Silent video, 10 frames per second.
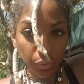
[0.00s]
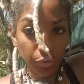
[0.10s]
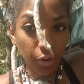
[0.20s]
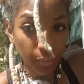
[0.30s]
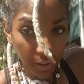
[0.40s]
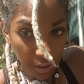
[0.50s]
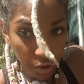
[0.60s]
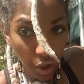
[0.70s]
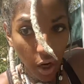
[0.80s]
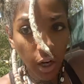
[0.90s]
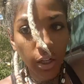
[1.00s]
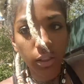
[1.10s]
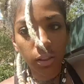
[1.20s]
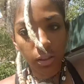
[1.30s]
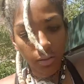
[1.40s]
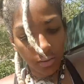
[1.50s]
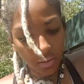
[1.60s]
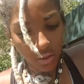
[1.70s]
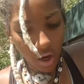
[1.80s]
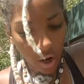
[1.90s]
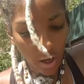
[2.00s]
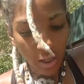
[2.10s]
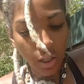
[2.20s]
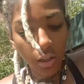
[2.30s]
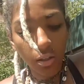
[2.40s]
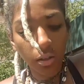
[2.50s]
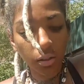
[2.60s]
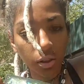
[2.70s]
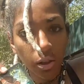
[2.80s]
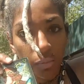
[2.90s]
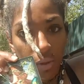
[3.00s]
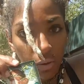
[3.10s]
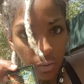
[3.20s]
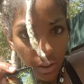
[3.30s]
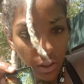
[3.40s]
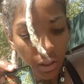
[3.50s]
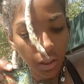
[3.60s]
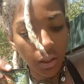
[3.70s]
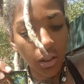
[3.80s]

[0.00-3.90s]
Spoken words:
from these cards, Cardi is gonna be the winner.